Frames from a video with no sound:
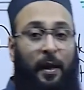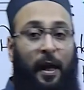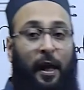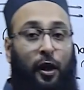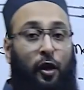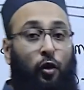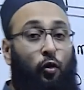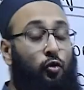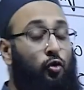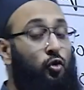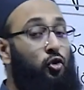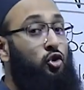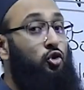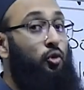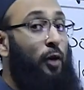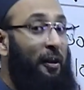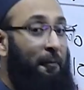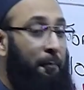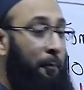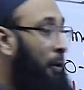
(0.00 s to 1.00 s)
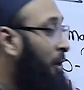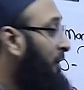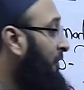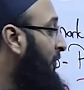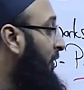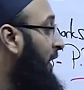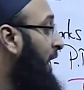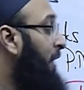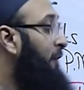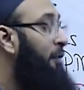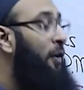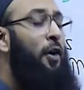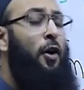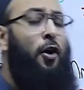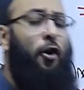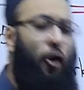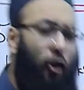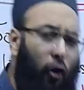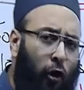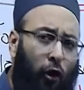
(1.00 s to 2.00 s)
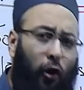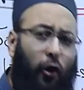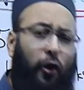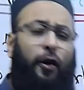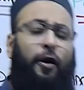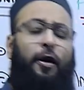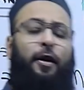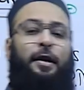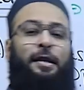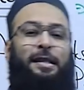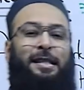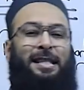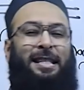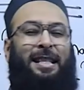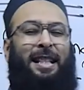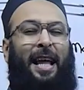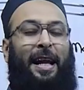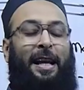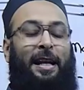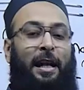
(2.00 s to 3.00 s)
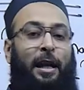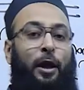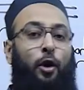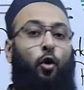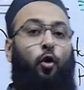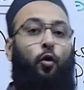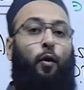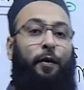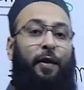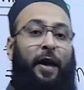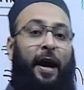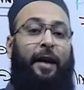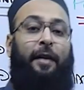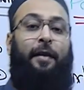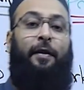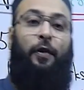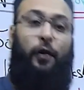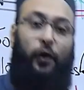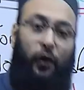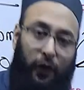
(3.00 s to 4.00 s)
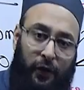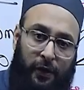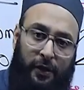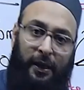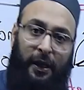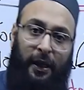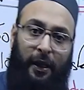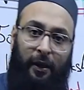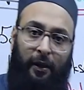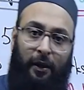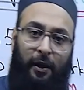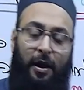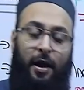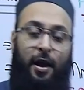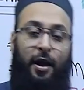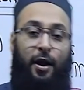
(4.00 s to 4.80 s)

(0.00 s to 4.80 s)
take you to 12.5 or slightly over that 13,